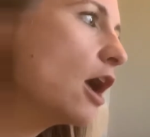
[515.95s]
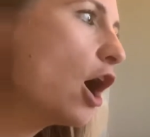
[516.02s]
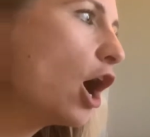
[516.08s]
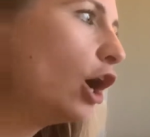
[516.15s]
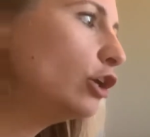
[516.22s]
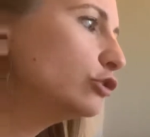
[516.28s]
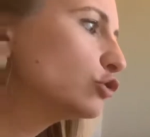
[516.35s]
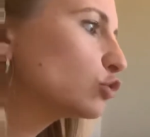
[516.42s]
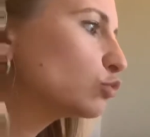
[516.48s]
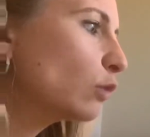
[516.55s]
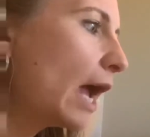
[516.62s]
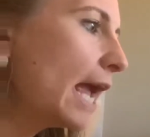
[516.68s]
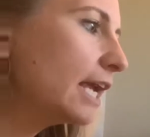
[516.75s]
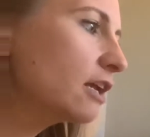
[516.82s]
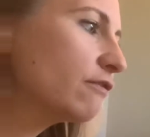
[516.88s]
a
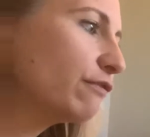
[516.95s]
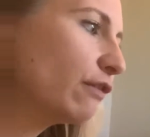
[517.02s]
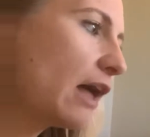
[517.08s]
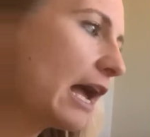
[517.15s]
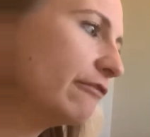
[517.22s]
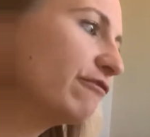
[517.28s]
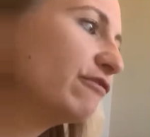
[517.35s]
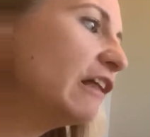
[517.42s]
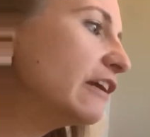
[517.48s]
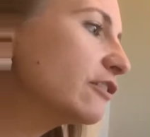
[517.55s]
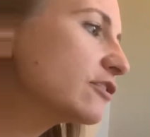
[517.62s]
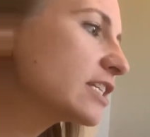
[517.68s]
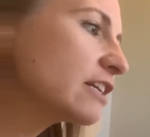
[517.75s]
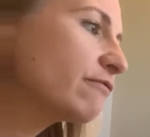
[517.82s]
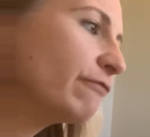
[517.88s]
dragonfly
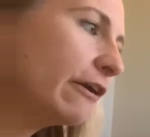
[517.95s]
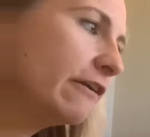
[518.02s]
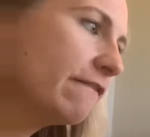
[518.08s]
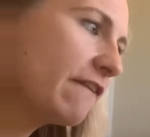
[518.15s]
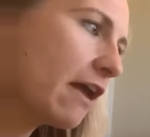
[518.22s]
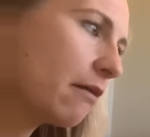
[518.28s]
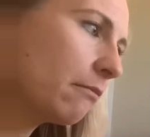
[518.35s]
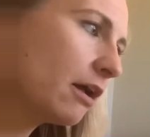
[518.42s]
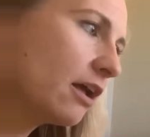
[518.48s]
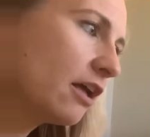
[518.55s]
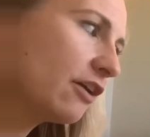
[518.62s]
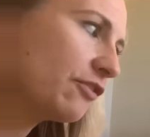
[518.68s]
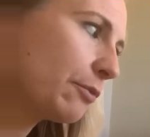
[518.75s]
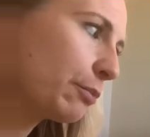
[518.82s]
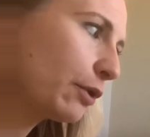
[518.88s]
flutters in front of him.
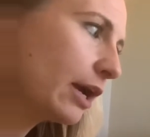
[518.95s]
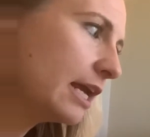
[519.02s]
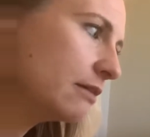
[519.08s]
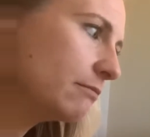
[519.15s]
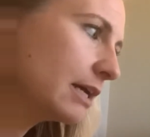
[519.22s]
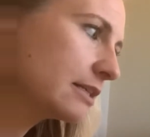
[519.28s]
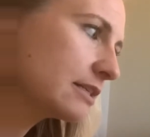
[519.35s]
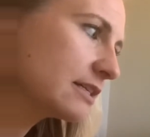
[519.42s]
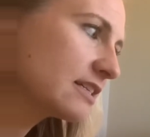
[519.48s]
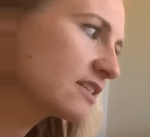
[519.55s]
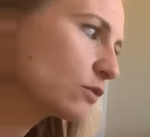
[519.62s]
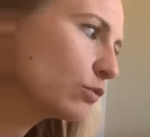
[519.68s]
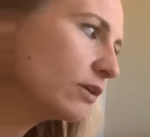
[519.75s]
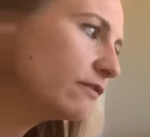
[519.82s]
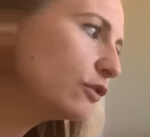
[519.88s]
The praying mantis
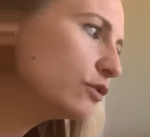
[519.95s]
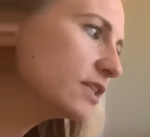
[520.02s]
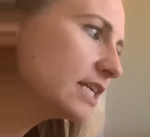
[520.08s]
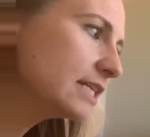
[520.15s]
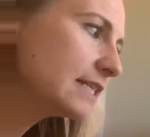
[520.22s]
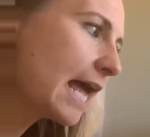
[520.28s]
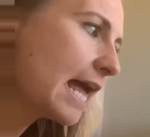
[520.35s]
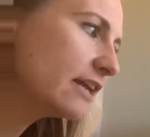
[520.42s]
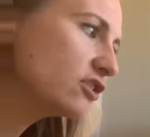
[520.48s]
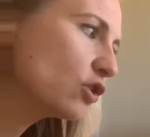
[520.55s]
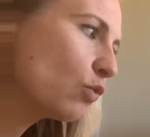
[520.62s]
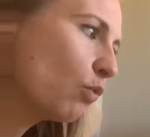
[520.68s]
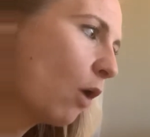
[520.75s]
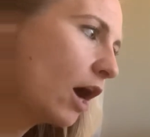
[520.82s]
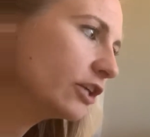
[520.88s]
swivels his head to
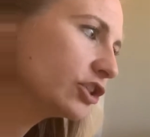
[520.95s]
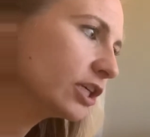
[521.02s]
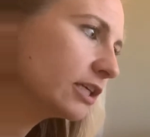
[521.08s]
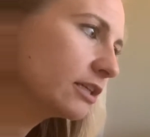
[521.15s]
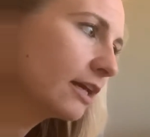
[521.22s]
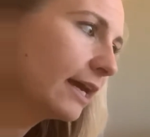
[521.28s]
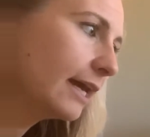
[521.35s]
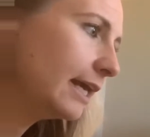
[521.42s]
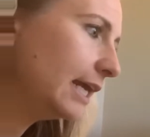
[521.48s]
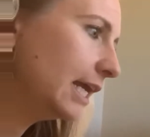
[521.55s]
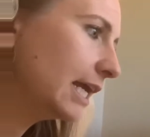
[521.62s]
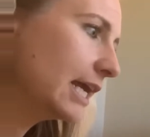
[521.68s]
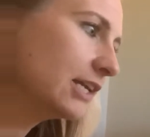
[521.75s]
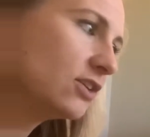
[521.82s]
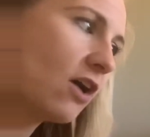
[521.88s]
watch it. He
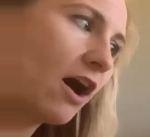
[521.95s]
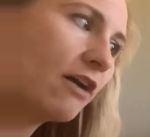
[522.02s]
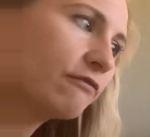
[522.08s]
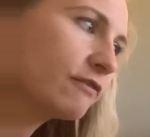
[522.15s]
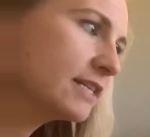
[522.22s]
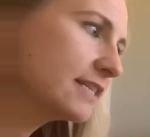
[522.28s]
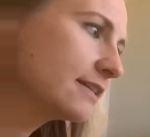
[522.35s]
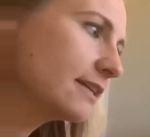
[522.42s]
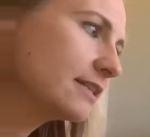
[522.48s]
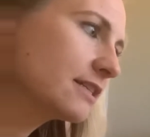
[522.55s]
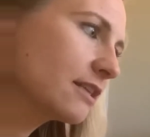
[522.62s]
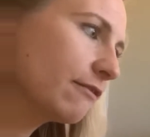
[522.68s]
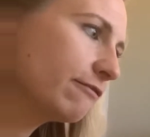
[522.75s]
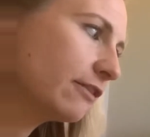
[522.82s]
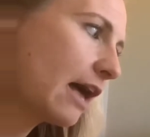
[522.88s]
cannot resist
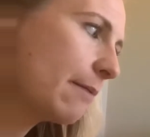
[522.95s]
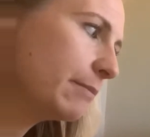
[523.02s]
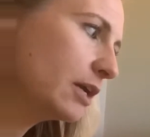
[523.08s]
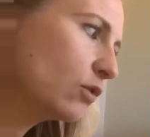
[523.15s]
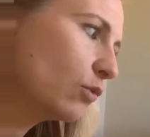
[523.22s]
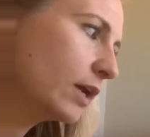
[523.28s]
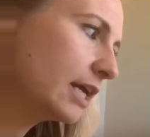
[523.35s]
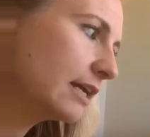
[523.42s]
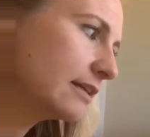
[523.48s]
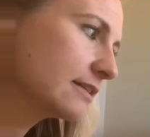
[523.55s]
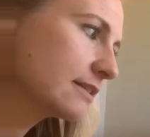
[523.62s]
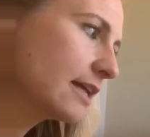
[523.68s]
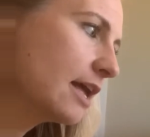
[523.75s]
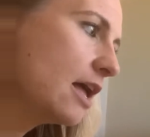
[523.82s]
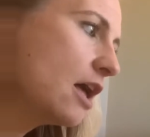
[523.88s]
the flapping
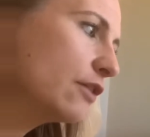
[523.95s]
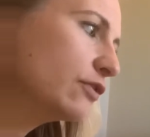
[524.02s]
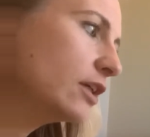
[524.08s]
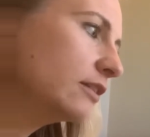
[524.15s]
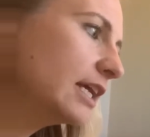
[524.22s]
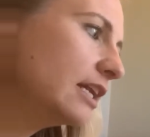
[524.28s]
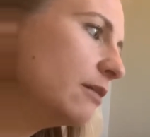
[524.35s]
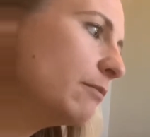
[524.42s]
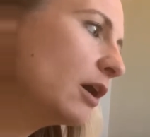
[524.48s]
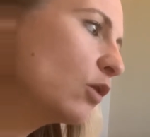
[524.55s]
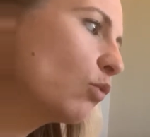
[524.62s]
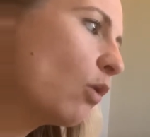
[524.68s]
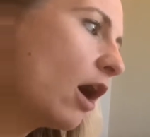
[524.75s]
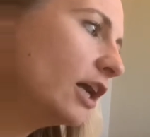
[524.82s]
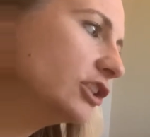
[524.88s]
wings. The ladybug
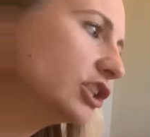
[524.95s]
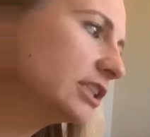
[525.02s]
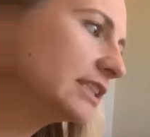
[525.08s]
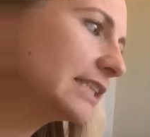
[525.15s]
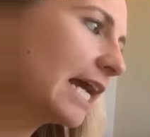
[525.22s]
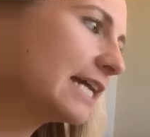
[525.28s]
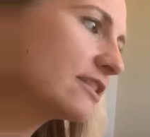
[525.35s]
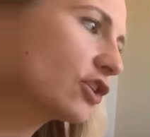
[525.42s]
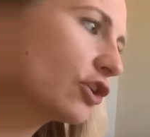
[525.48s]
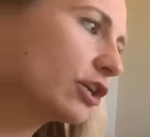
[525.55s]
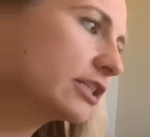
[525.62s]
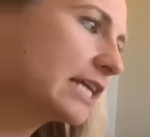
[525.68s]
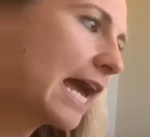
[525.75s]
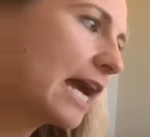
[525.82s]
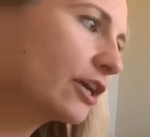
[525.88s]
watches as her
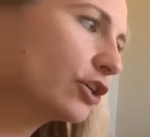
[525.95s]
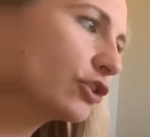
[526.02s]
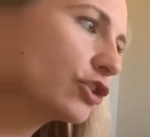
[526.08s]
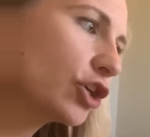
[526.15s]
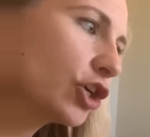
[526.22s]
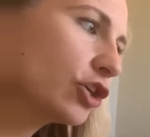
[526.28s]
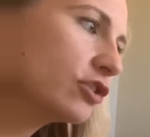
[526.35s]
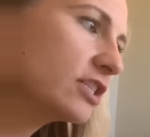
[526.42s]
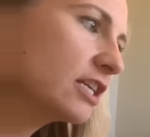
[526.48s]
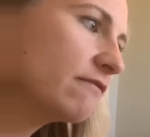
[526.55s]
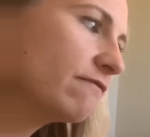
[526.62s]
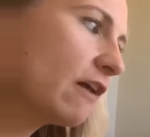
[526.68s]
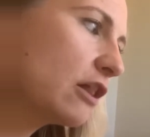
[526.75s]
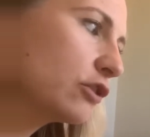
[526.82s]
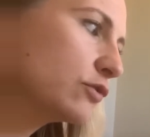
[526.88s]
attacker turns and
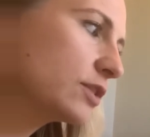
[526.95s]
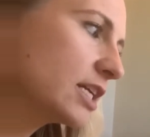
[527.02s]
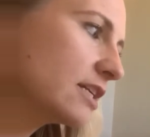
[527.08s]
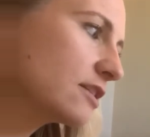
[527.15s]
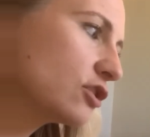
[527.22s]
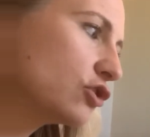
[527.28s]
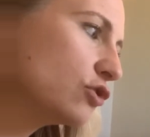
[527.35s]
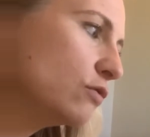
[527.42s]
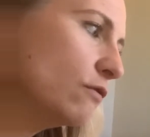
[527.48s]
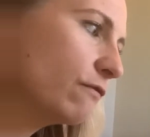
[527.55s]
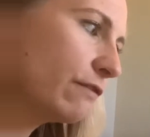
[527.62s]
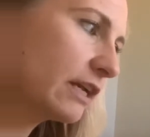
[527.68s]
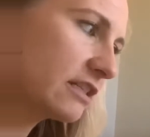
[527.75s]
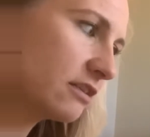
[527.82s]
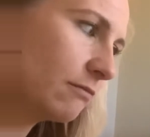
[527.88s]
follows his new
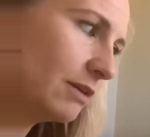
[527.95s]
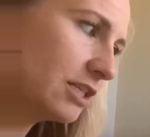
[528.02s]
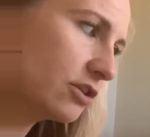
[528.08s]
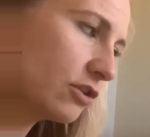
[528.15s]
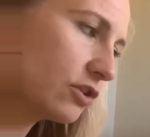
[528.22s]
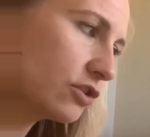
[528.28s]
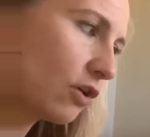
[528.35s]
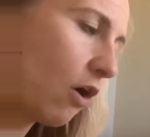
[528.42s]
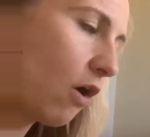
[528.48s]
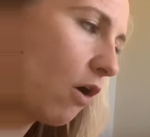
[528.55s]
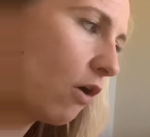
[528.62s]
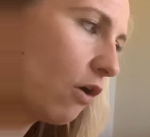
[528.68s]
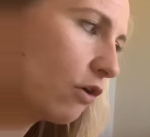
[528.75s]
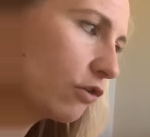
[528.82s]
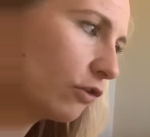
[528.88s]
victim into the
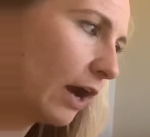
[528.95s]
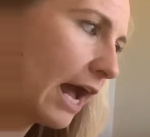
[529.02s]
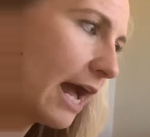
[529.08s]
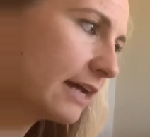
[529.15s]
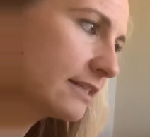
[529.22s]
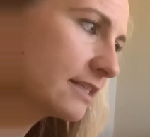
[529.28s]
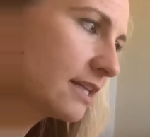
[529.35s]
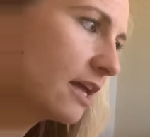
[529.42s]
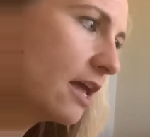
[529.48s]
tall grass.